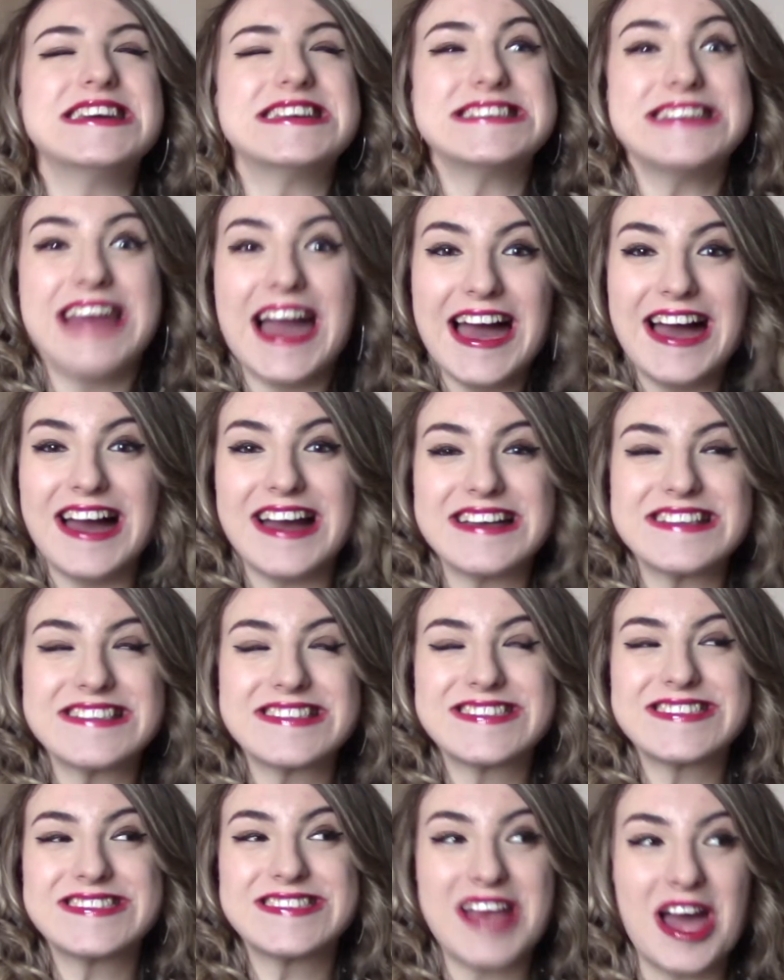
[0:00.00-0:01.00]
Yeah,
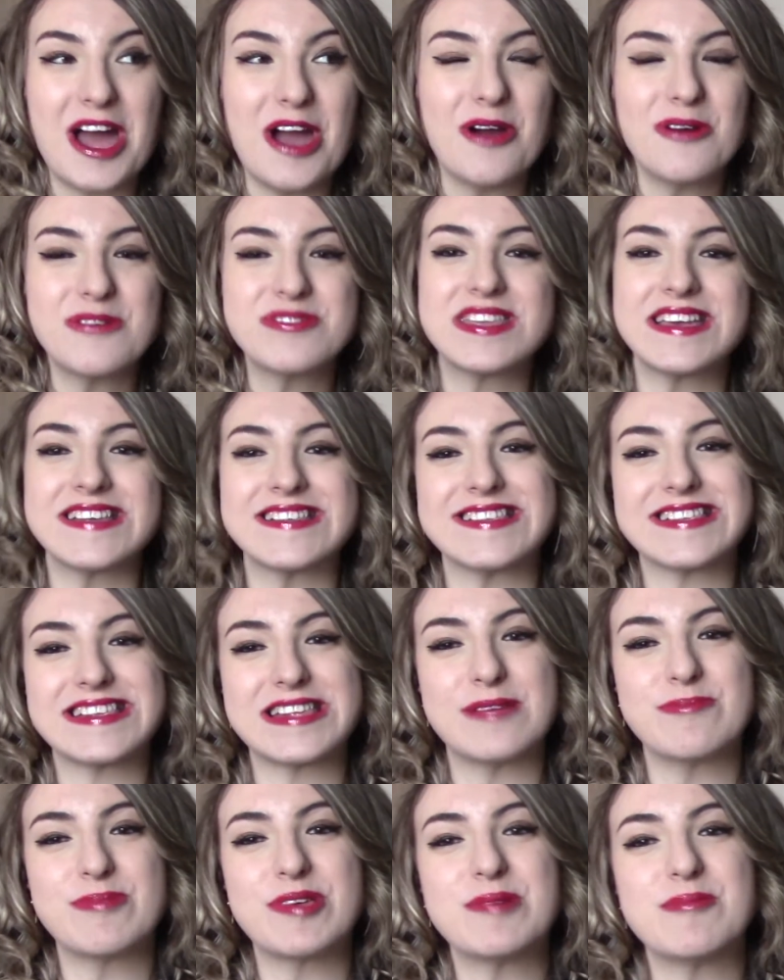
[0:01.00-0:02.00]
so this is
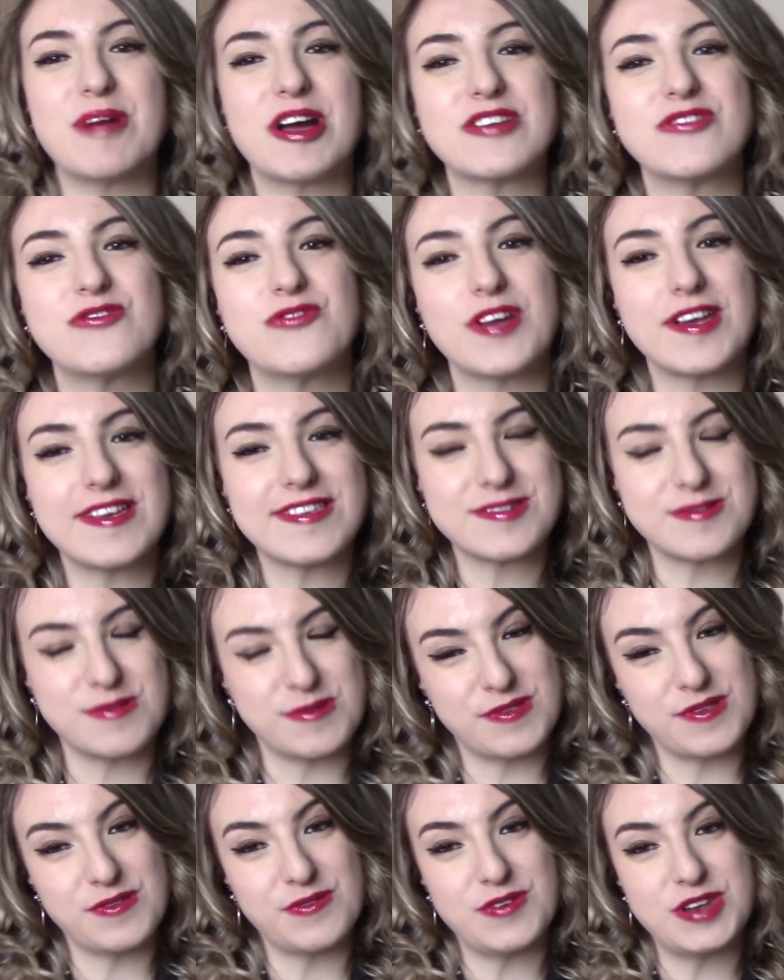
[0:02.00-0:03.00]
going to be my first
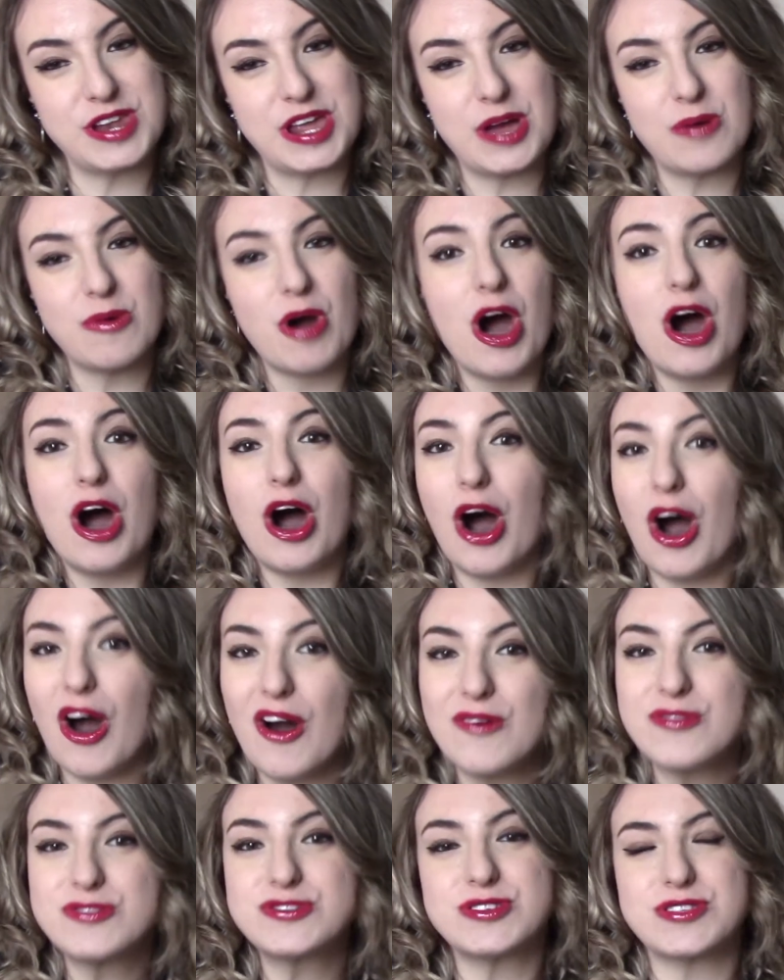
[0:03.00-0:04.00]
Christmas video
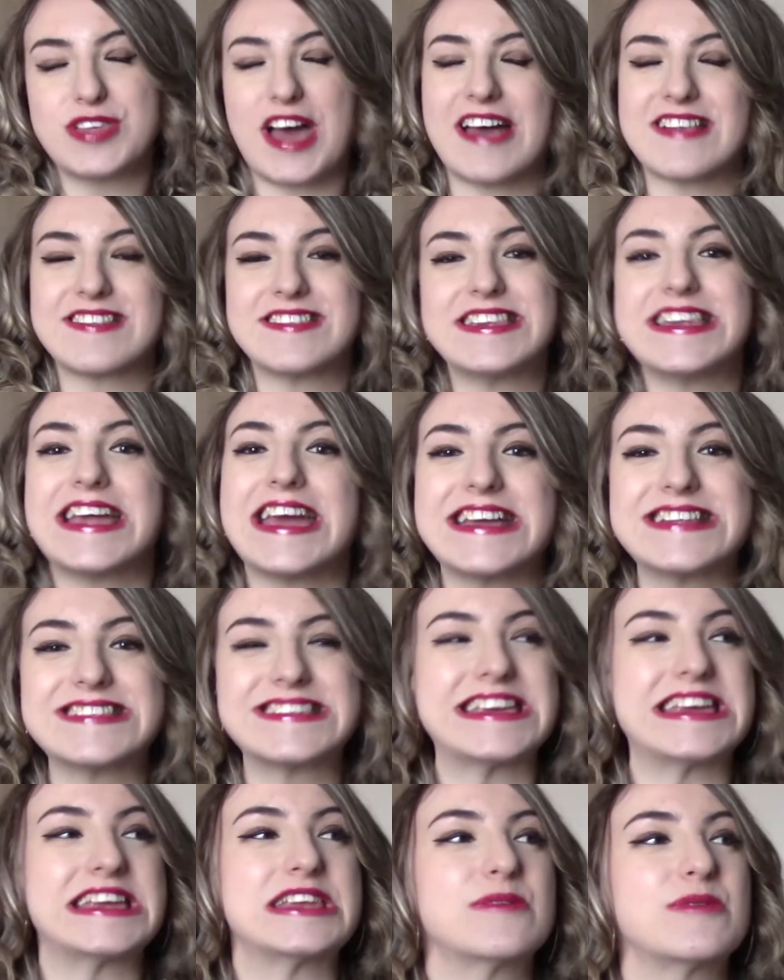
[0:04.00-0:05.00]
of
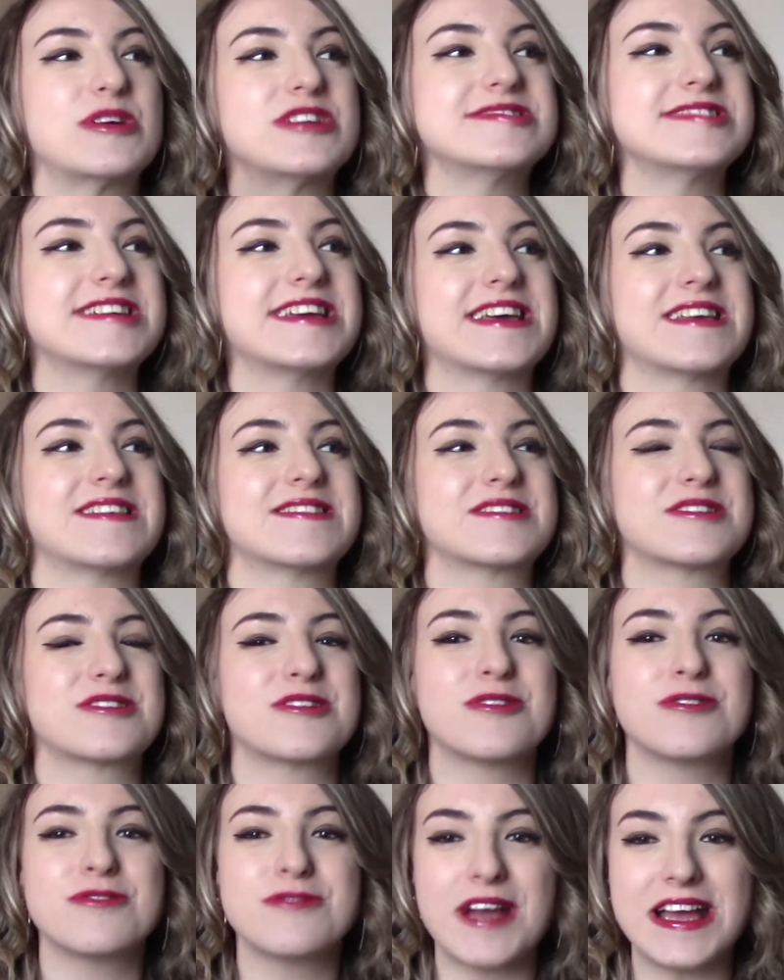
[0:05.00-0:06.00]
2018, which is
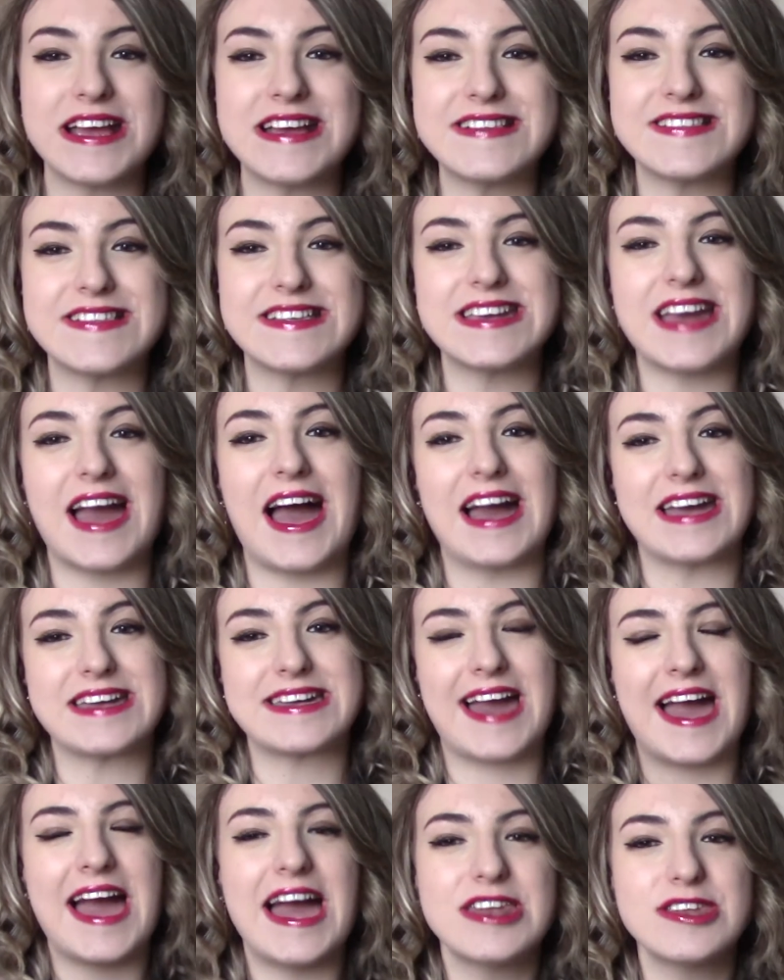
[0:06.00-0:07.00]
crazy. I
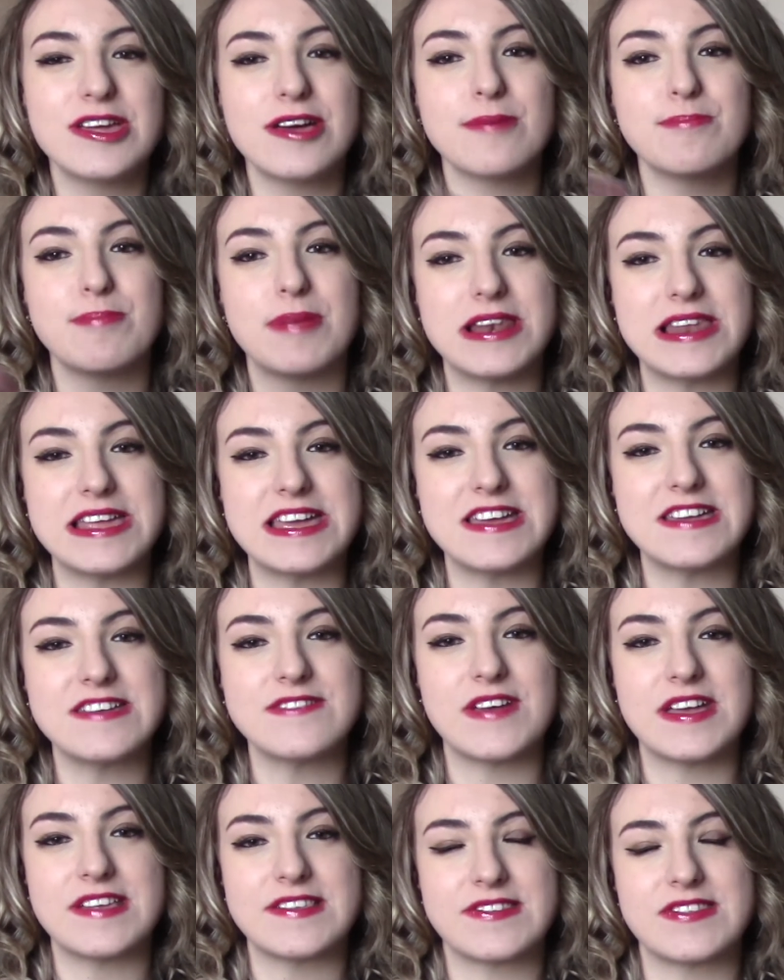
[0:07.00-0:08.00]
cannot
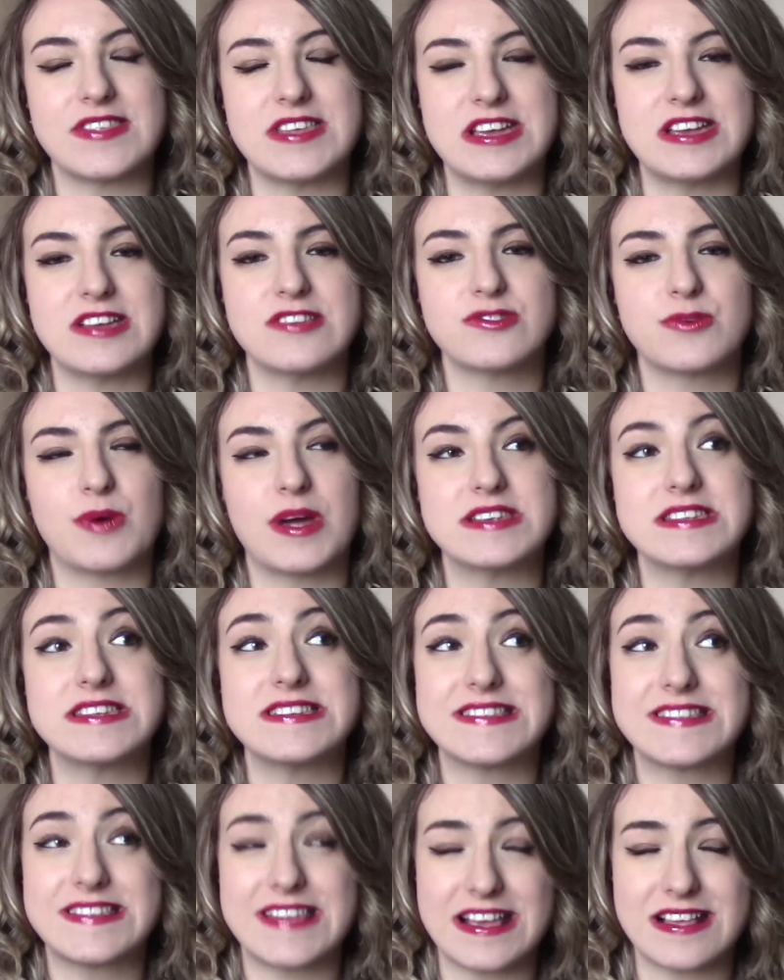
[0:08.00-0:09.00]
believe it's the
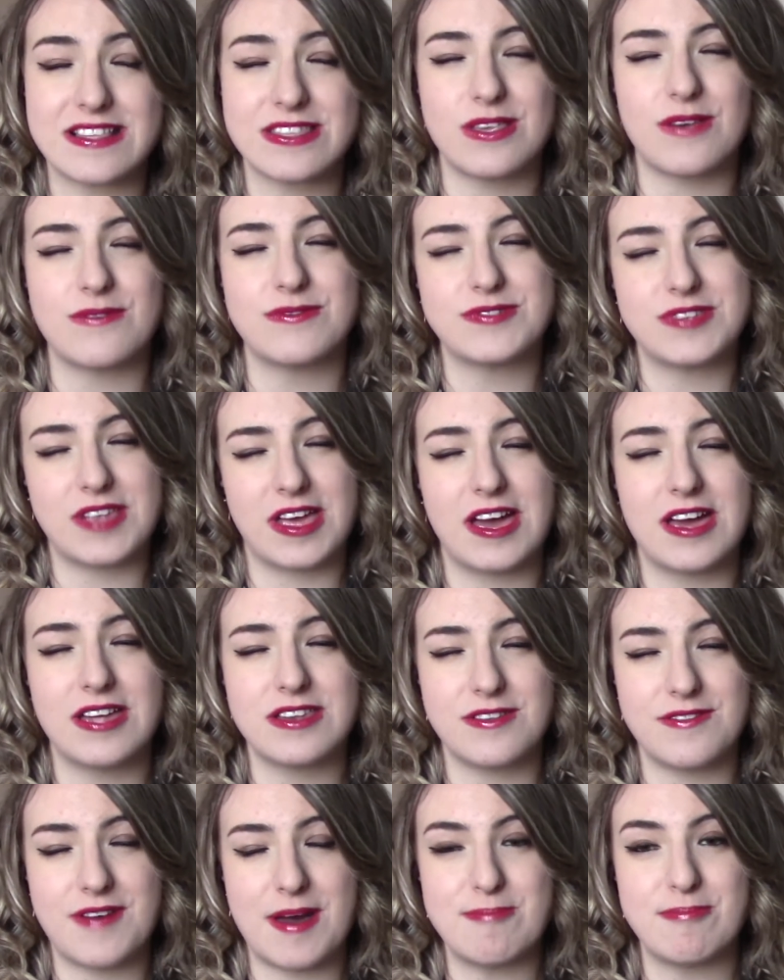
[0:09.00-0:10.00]
26th of
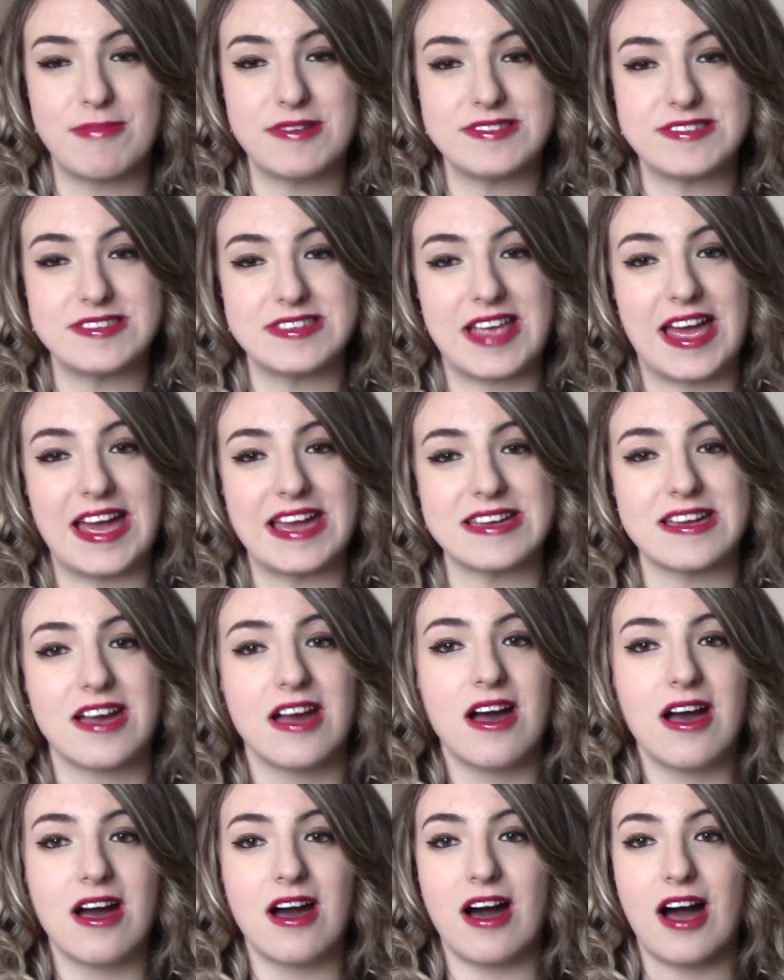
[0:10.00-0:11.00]
November today.
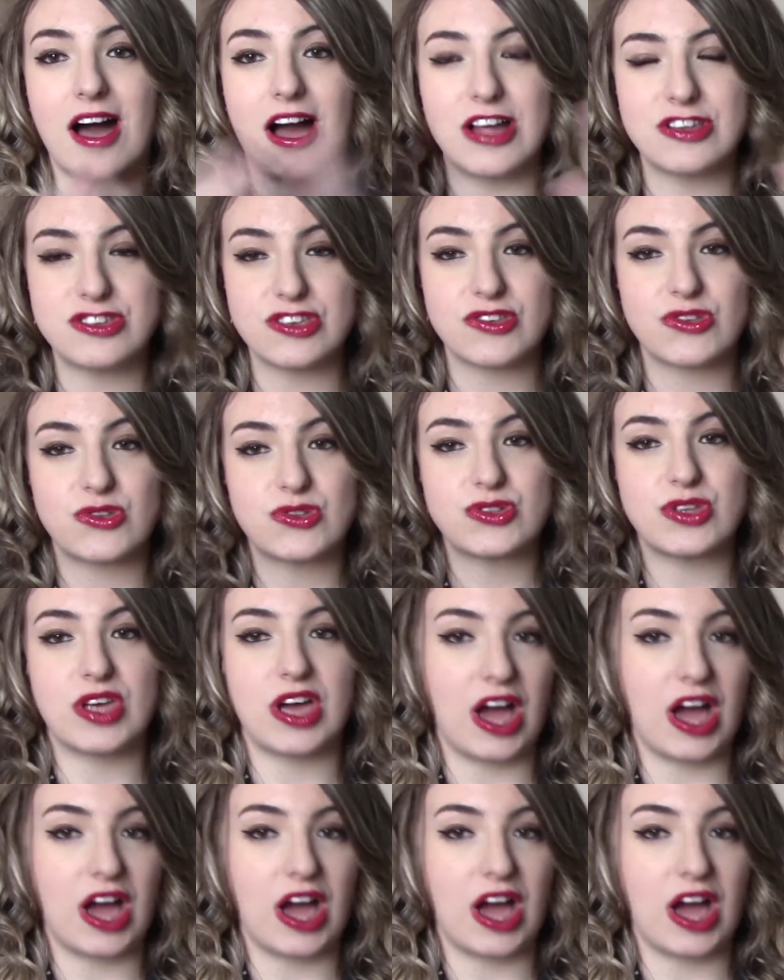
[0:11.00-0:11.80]
I just